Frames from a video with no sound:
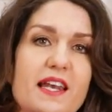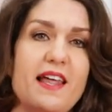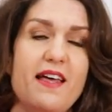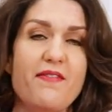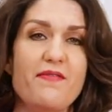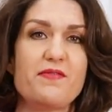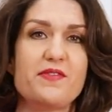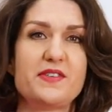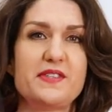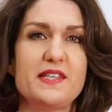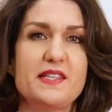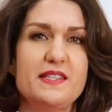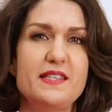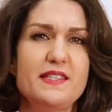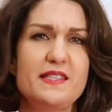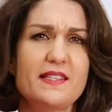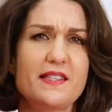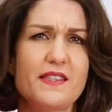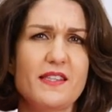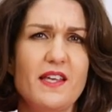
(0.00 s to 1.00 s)
lengths. This
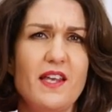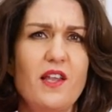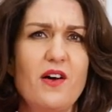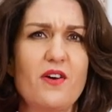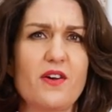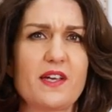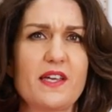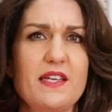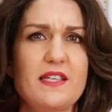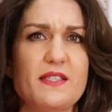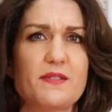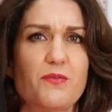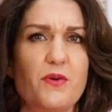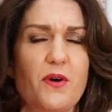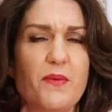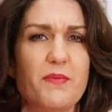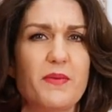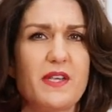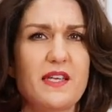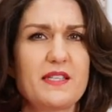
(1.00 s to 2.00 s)
isn't the longest
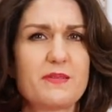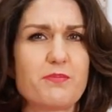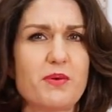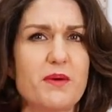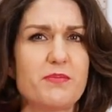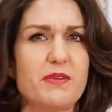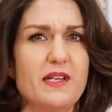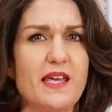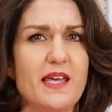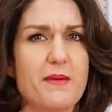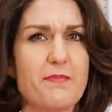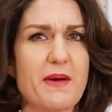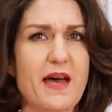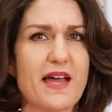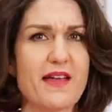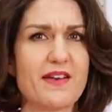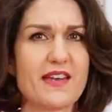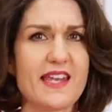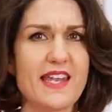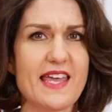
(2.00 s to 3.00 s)
one, but it's probably
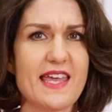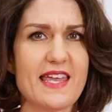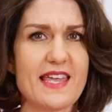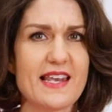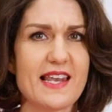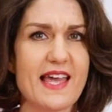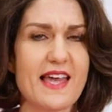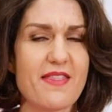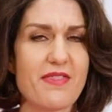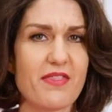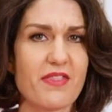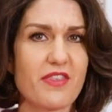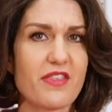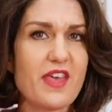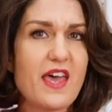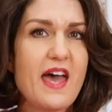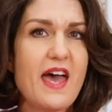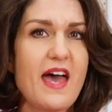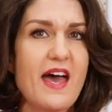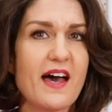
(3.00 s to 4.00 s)
about knee length.
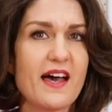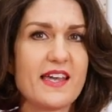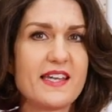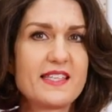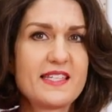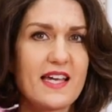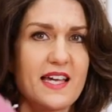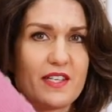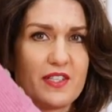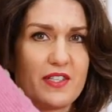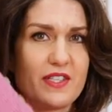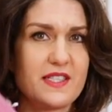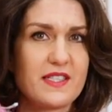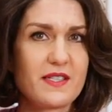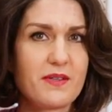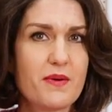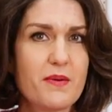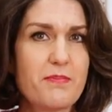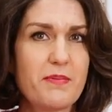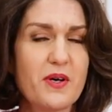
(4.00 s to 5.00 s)
I attached it
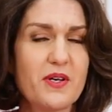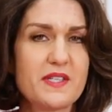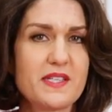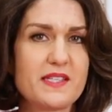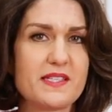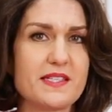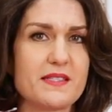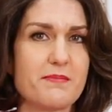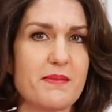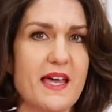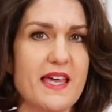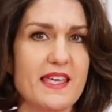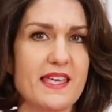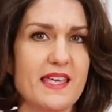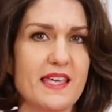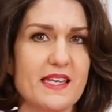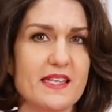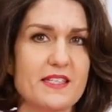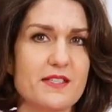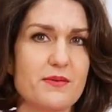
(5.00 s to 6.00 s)
to a bodice to
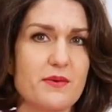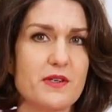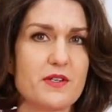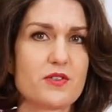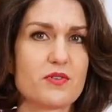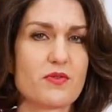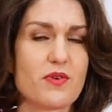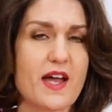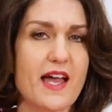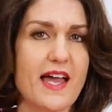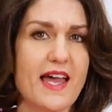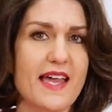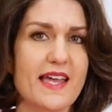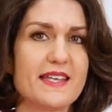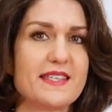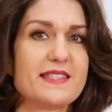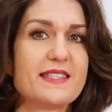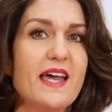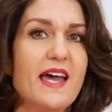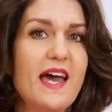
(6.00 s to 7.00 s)
make it into a
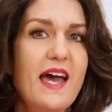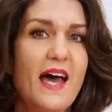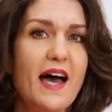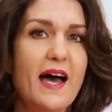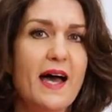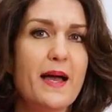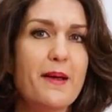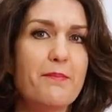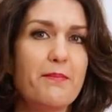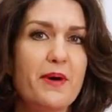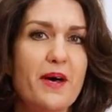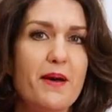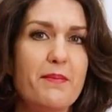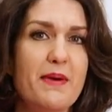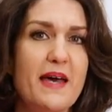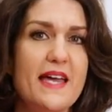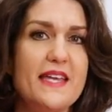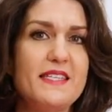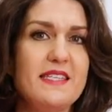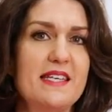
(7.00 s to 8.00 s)
dress, but I
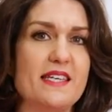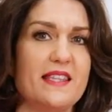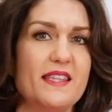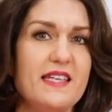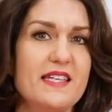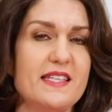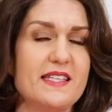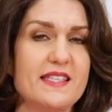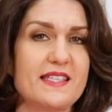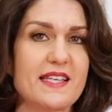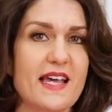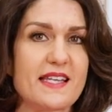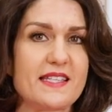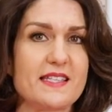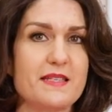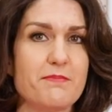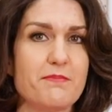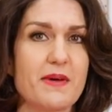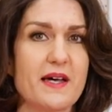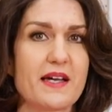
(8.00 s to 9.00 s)
made it in this
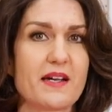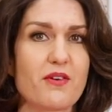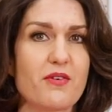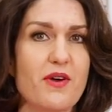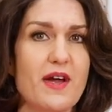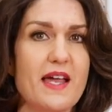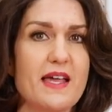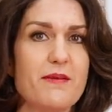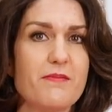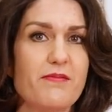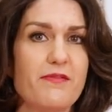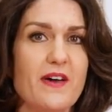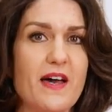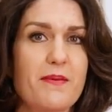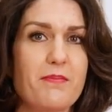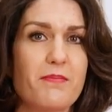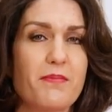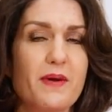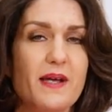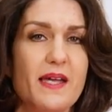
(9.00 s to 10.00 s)
satin back crepe
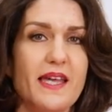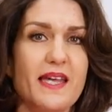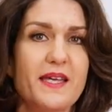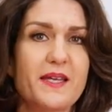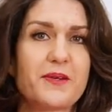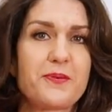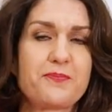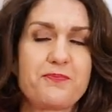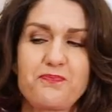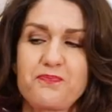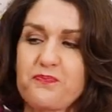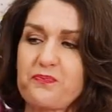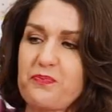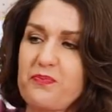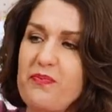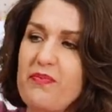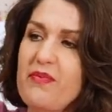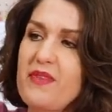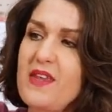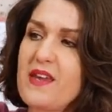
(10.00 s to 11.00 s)
fabric,
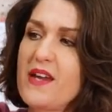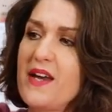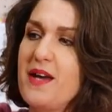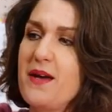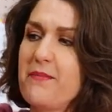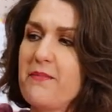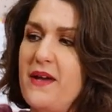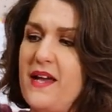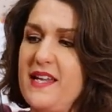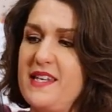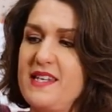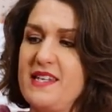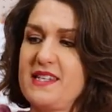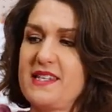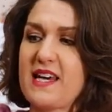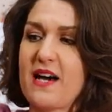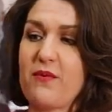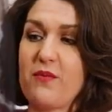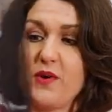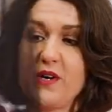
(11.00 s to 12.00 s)
and
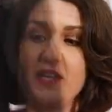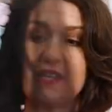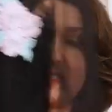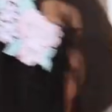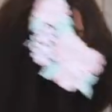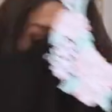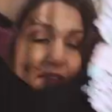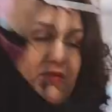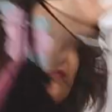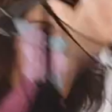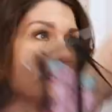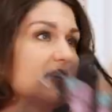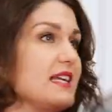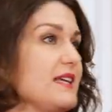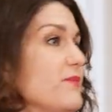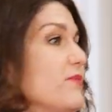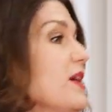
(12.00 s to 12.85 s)
that worked out really